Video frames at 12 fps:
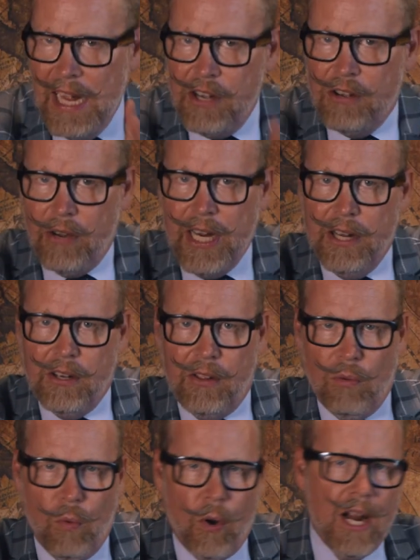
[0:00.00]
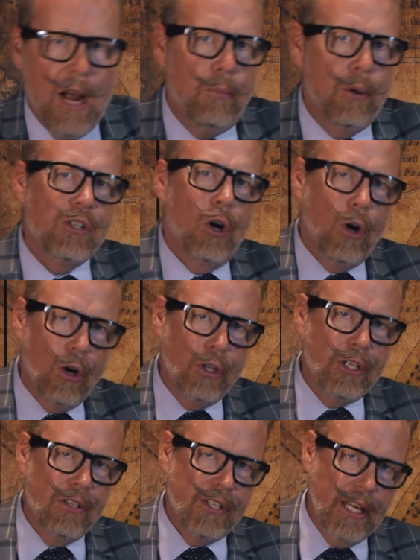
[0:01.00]
entry into the war now puts
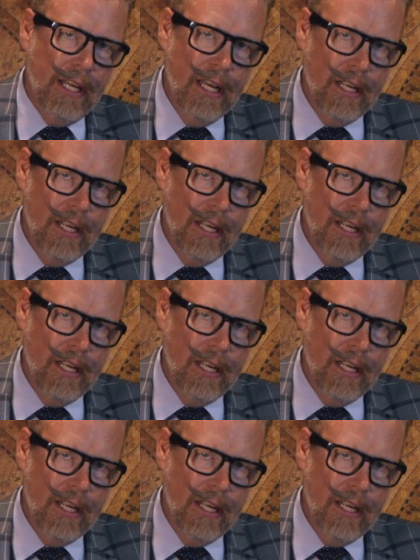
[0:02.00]
urgency